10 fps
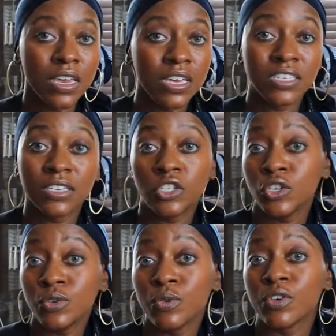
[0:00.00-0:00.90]
Is it
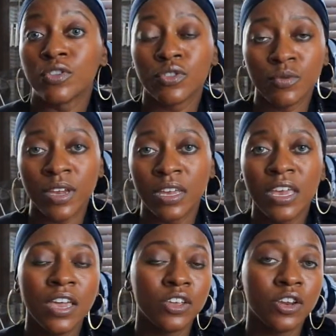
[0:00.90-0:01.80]
2 or 3?
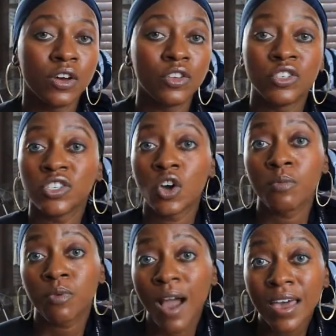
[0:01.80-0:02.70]
You
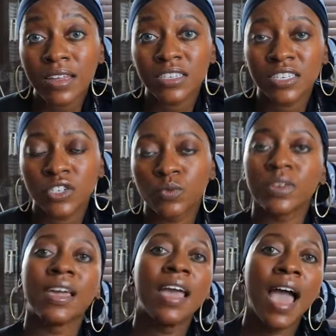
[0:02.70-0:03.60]
sold products this
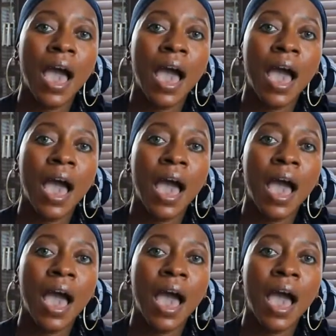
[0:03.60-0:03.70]
week.